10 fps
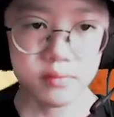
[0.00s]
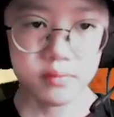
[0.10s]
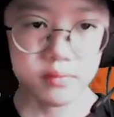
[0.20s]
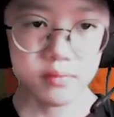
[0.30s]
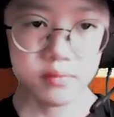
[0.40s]

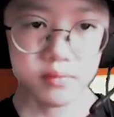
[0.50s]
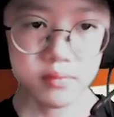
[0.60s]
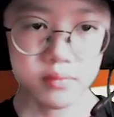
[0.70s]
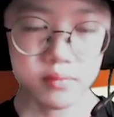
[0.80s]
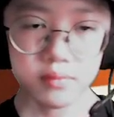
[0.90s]

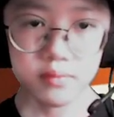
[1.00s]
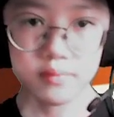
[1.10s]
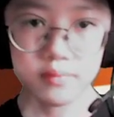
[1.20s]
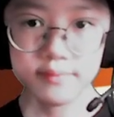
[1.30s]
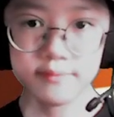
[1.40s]

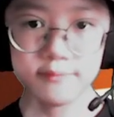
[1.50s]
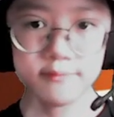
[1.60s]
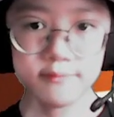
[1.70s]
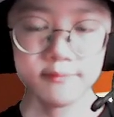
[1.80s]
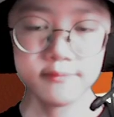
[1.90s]

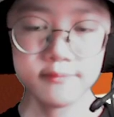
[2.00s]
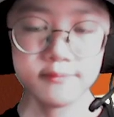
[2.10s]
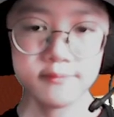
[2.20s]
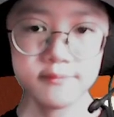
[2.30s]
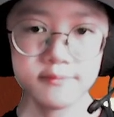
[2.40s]

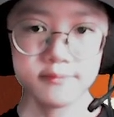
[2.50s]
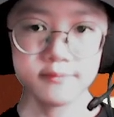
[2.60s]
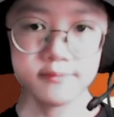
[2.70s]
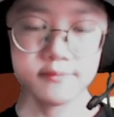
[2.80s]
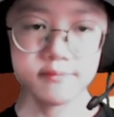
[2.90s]

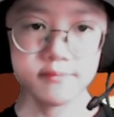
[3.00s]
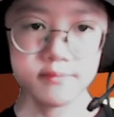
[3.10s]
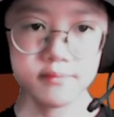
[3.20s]
Nothing is said.